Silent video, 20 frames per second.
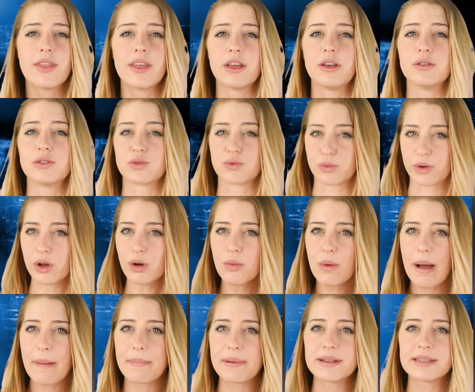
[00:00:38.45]
They used real
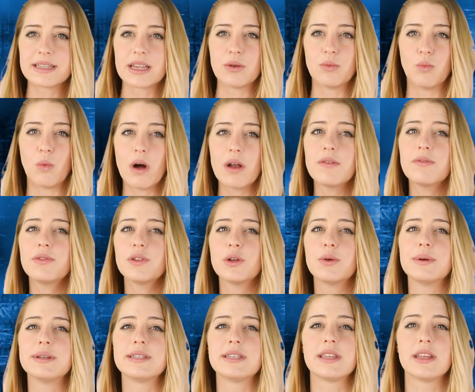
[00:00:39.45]
weapons, and one
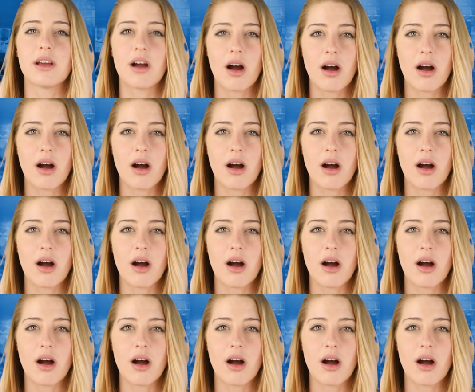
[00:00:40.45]
flew into the